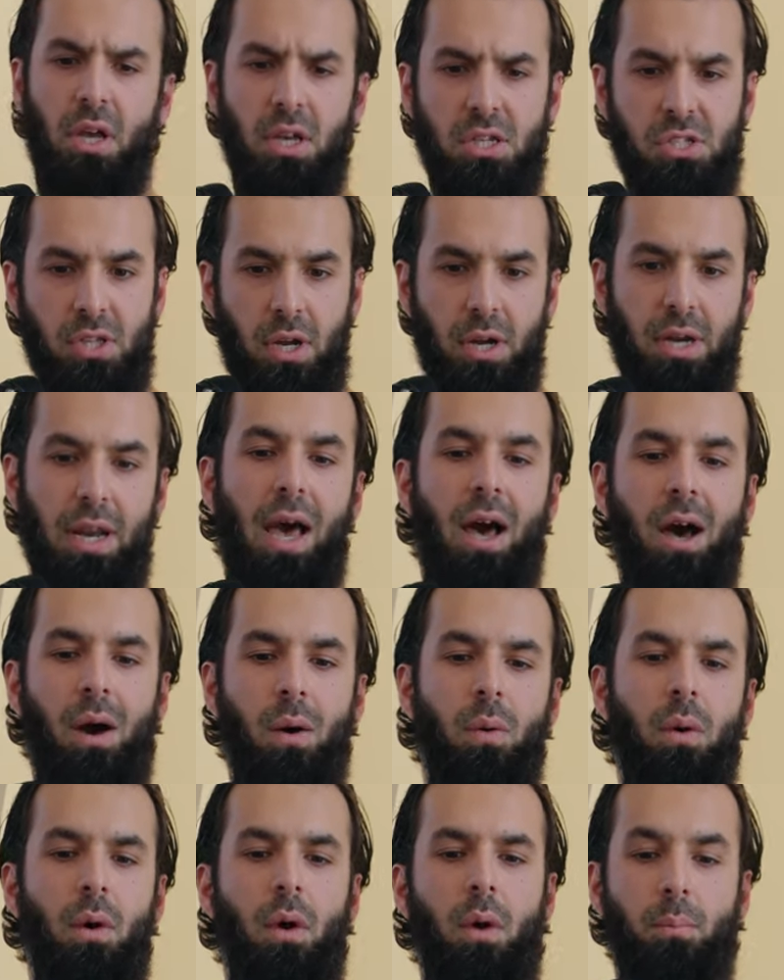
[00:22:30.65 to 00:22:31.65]
studied
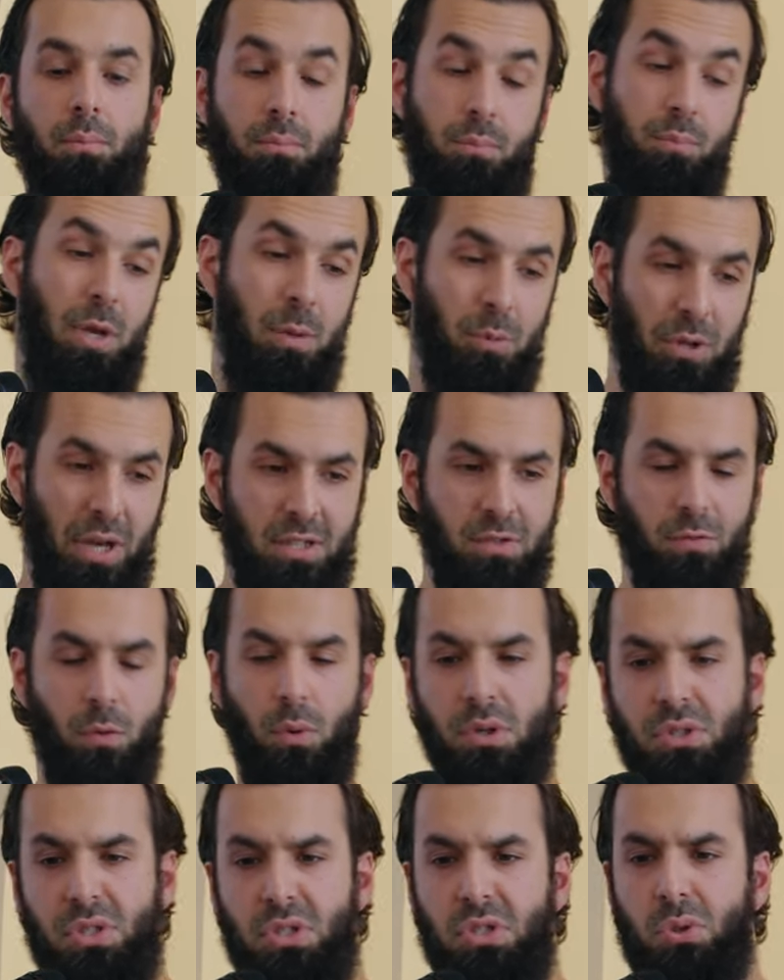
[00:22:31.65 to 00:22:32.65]
how people get
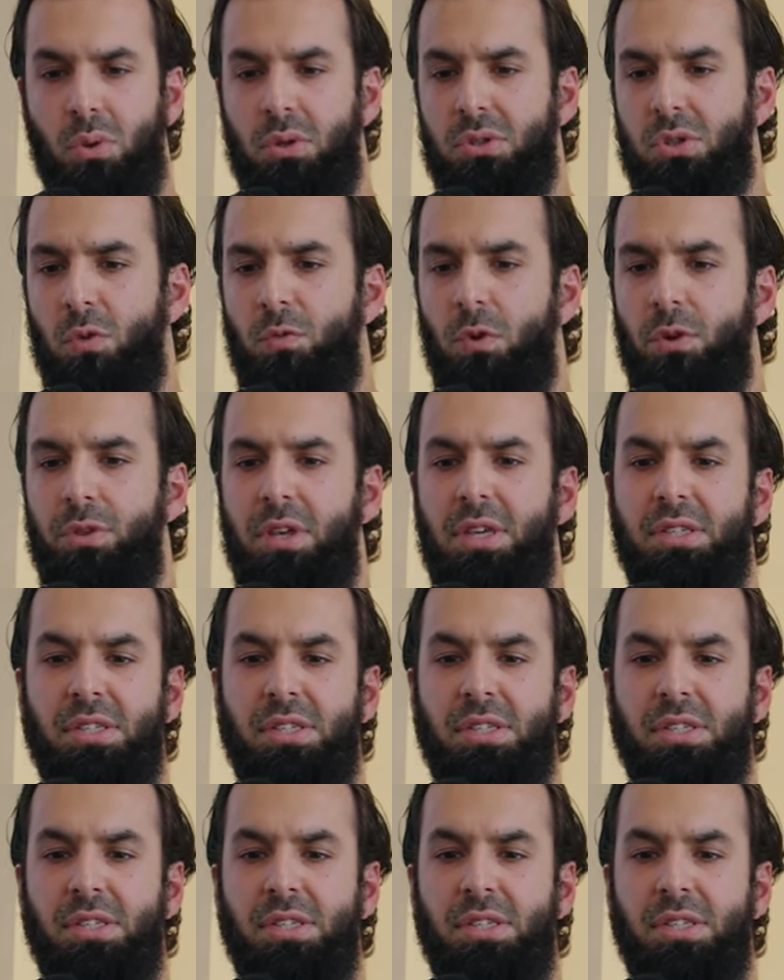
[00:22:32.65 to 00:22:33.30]
divorced and so on and so forth.